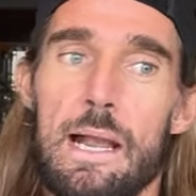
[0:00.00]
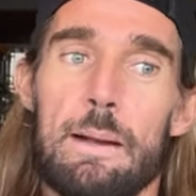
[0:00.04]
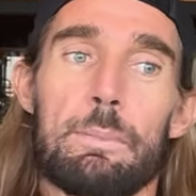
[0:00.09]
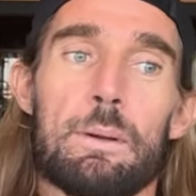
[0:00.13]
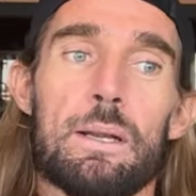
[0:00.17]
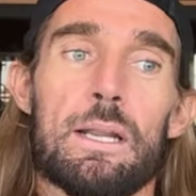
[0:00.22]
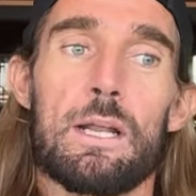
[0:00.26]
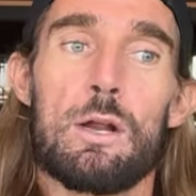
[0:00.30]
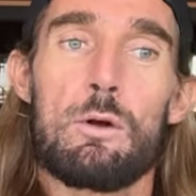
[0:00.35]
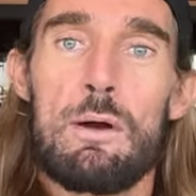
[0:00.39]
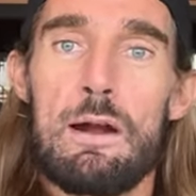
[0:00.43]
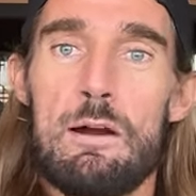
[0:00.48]
I'm
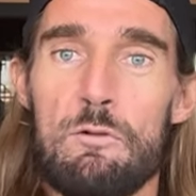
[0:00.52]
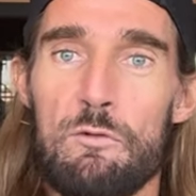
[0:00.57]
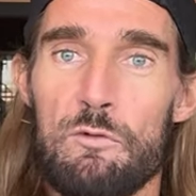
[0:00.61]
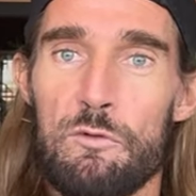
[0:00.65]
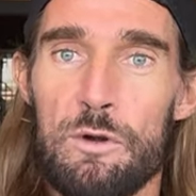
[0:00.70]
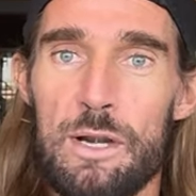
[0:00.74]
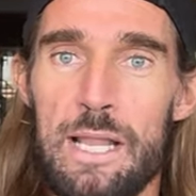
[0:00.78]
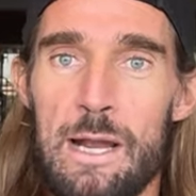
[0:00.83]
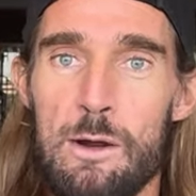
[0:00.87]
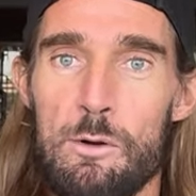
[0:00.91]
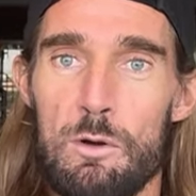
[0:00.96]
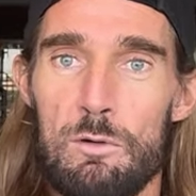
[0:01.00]
going to go out for
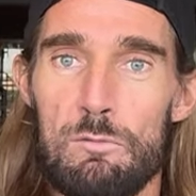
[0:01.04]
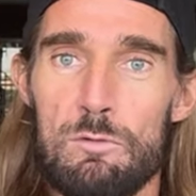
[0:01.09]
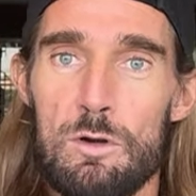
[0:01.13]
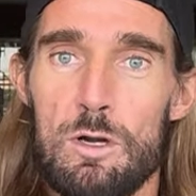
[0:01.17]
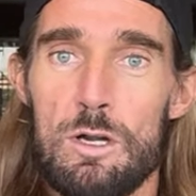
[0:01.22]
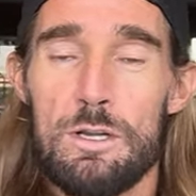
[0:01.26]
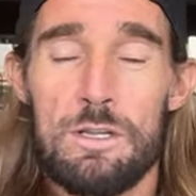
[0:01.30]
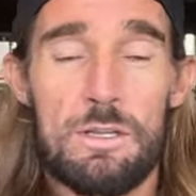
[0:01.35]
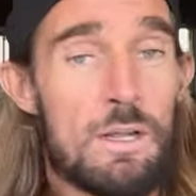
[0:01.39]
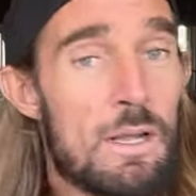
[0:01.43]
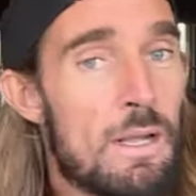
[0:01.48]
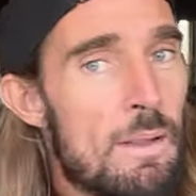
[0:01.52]
an hour
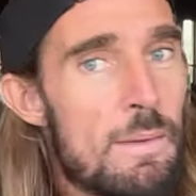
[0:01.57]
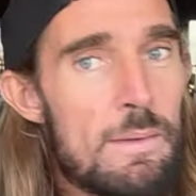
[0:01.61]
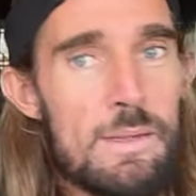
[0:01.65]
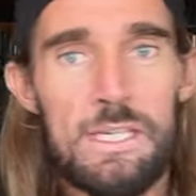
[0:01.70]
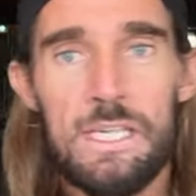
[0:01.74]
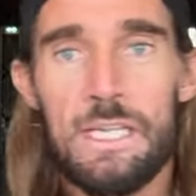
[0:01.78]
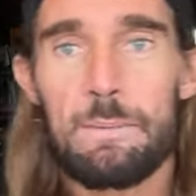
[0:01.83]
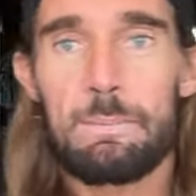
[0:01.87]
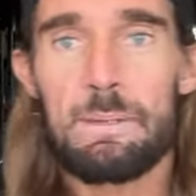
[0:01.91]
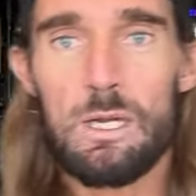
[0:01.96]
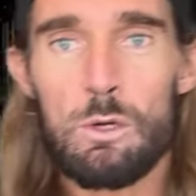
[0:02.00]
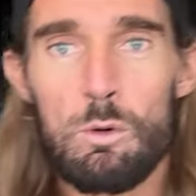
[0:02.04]
run. It's
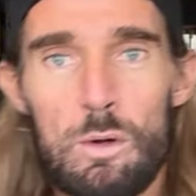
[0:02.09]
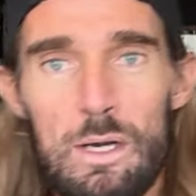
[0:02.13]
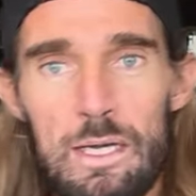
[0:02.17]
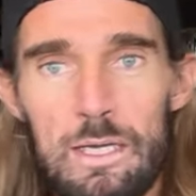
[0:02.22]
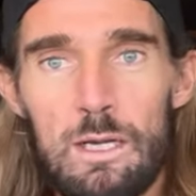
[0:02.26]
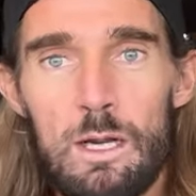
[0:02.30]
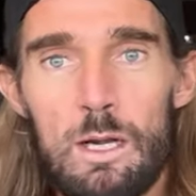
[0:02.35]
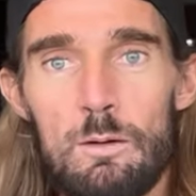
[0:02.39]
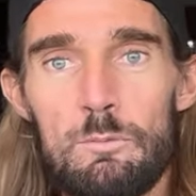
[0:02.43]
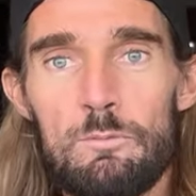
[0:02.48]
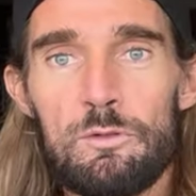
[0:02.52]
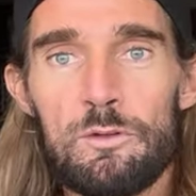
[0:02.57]
going to be quite
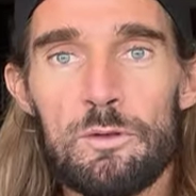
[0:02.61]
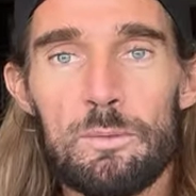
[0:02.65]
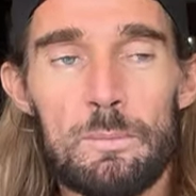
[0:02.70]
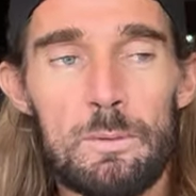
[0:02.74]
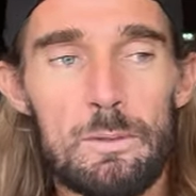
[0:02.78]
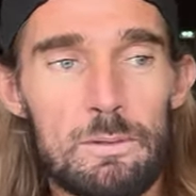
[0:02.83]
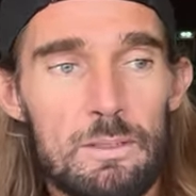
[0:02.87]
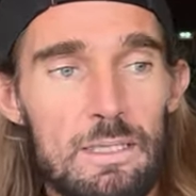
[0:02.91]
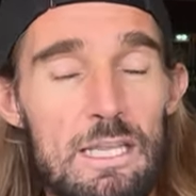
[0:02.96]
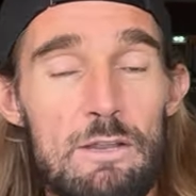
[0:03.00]
comfortable.